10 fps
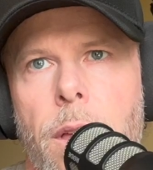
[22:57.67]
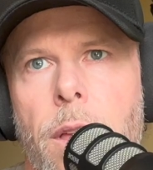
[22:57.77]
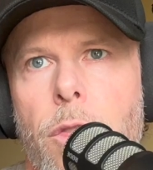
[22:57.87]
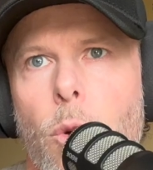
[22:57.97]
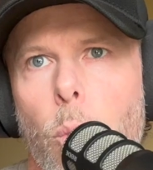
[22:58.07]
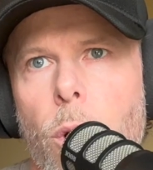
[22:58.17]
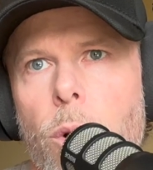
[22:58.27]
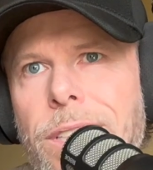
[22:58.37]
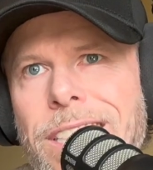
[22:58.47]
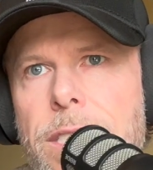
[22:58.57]
The
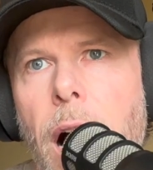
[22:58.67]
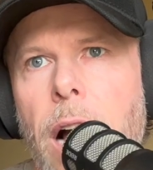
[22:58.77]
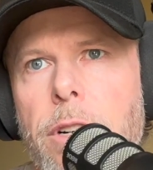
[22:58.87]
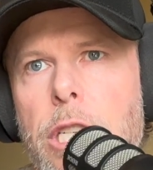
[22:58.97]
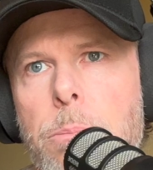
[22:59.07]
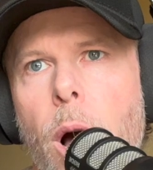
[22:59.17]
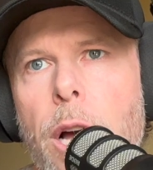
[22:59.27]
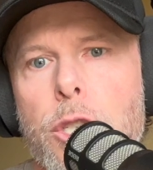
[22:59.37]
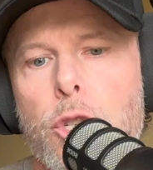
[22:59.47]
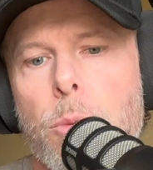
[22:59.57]
world does not
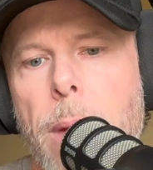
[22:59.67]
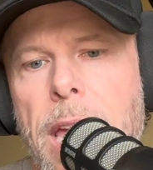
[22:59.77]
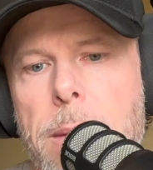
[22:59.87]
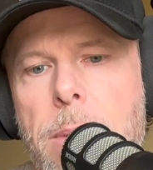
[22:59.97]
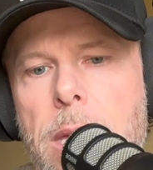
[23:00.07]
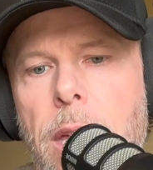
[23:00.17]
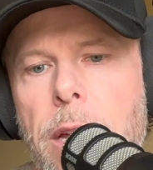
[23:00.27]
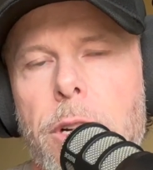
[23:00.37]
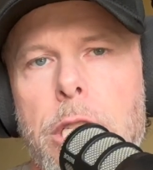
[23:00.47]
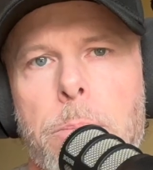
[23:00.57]
respond to maybe,
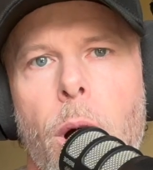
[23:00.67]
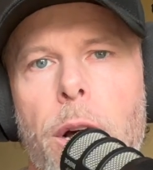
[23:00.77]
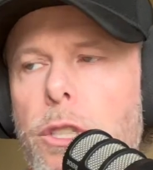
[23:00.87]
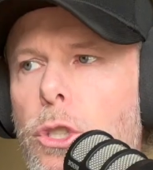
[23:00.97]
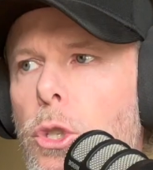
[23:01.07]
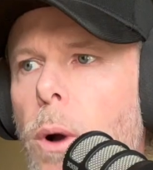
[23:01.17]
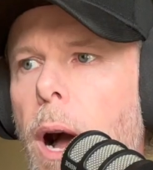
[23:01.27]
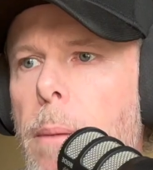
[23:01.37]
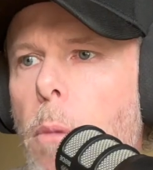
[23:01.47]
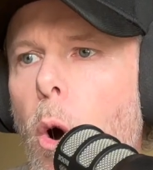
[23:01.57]
it responds to
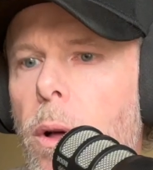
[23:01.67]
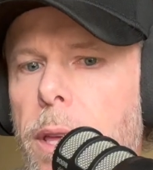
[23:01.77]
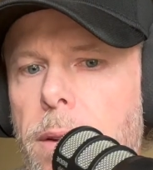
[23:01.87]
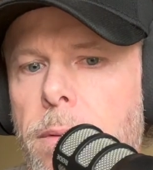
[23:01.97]
I'm all in.